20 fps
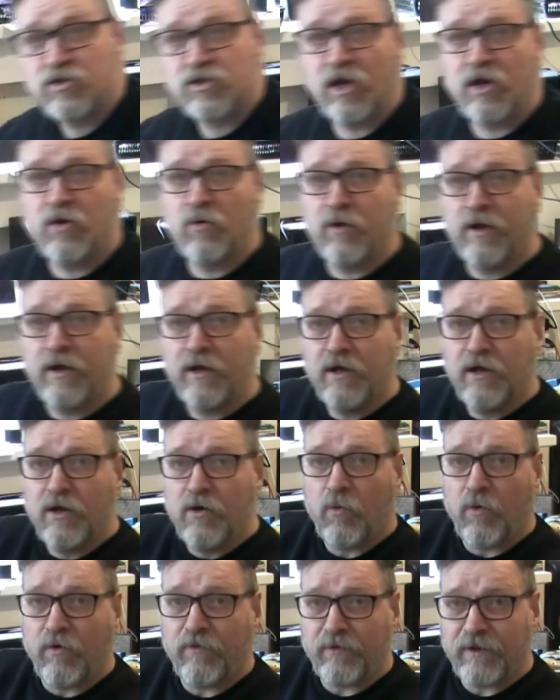So
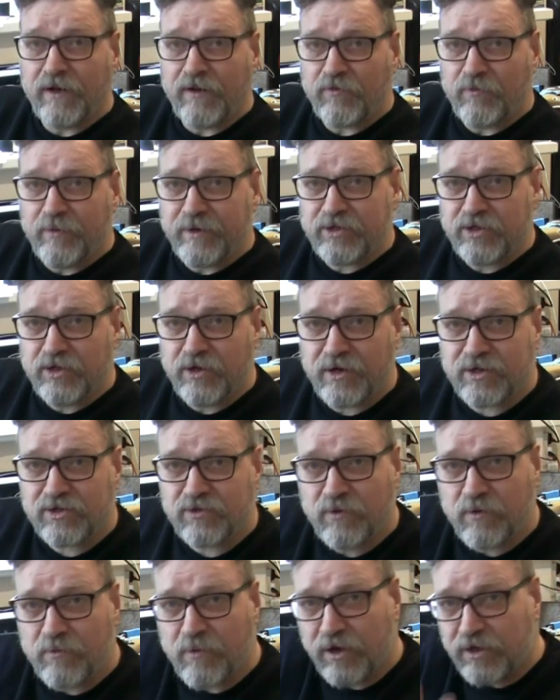one thing left for me to do is
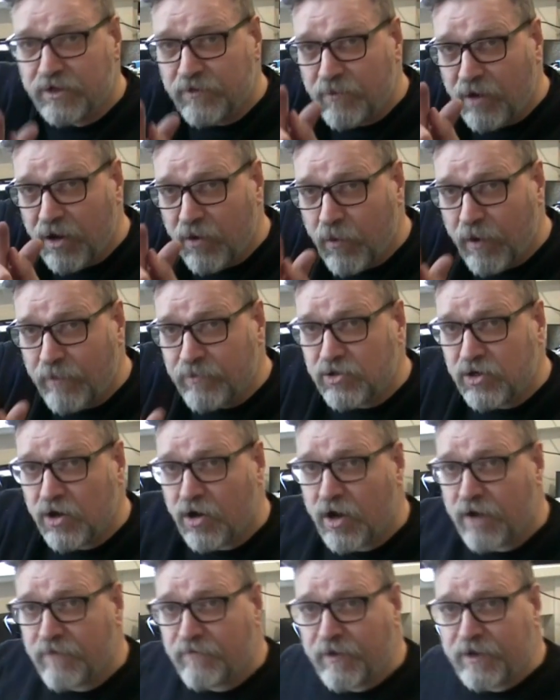to remind you of my
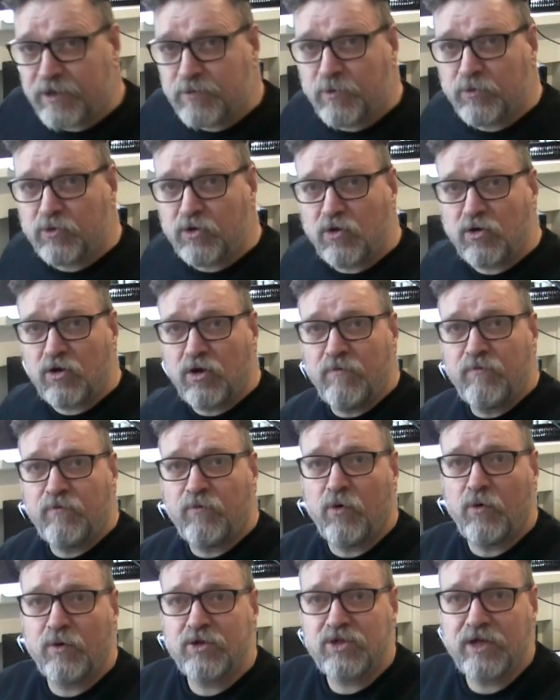website,
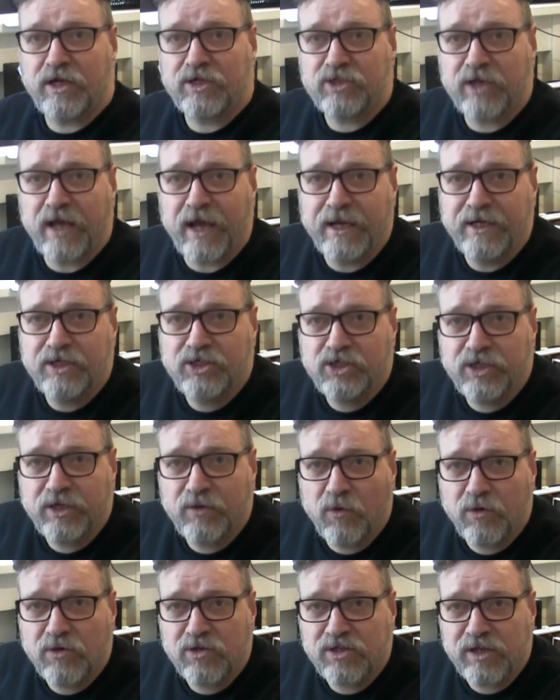
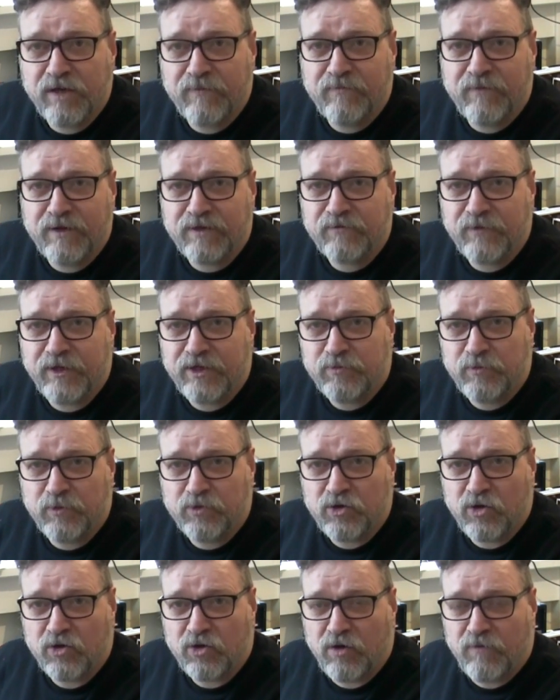facebook.com/ng17. That's
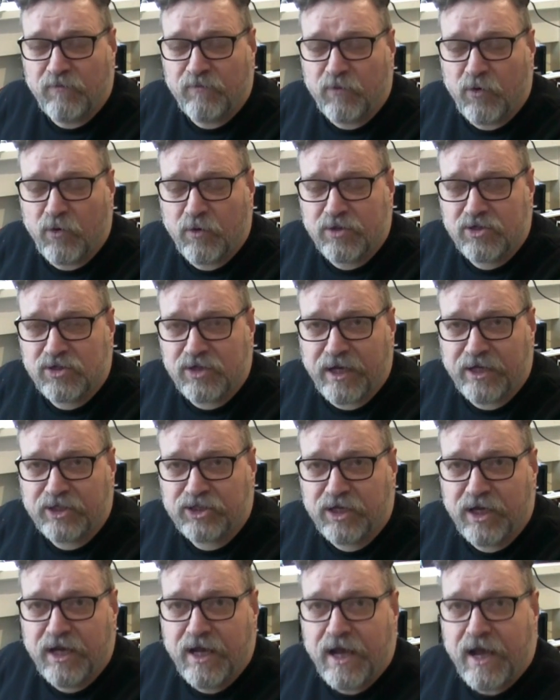
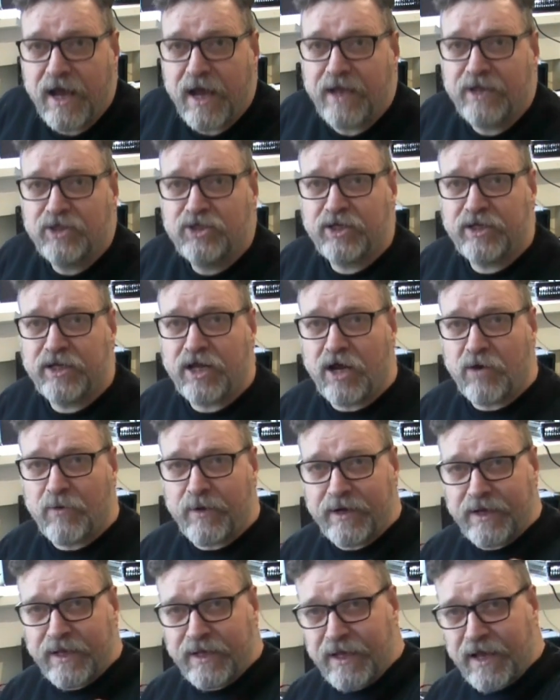
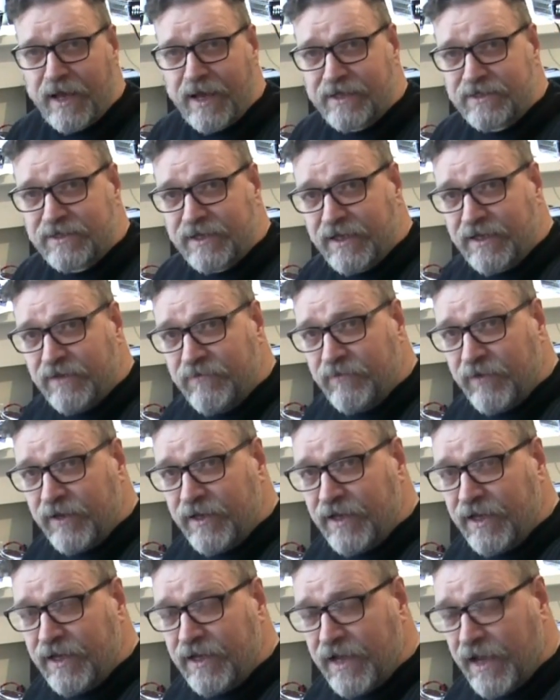
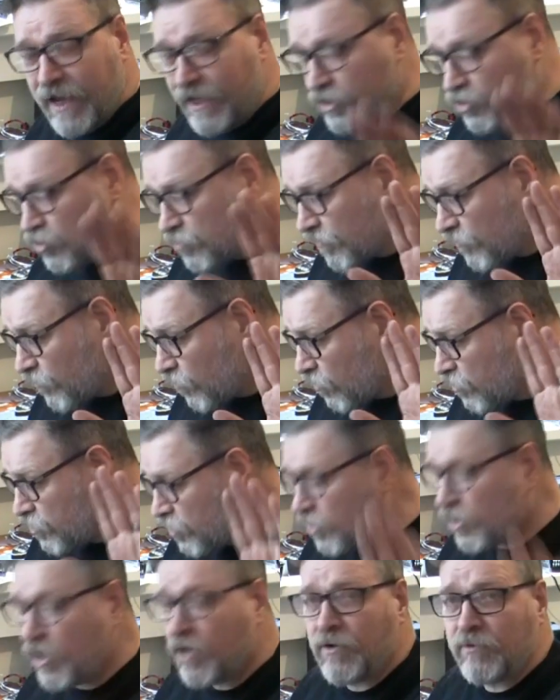facebook.com/NGONESEVEN. Just before I
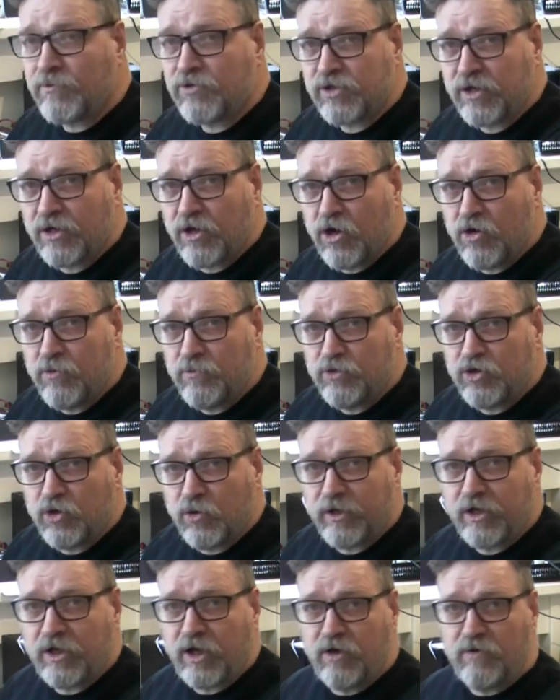do go, I'm still open
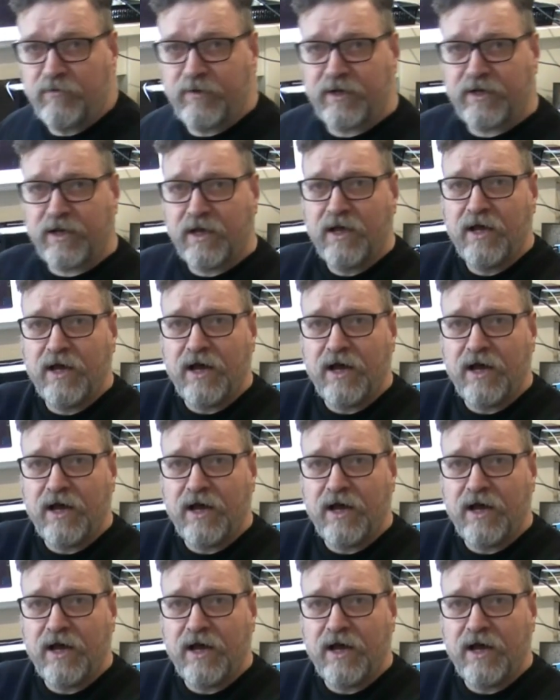during COVID.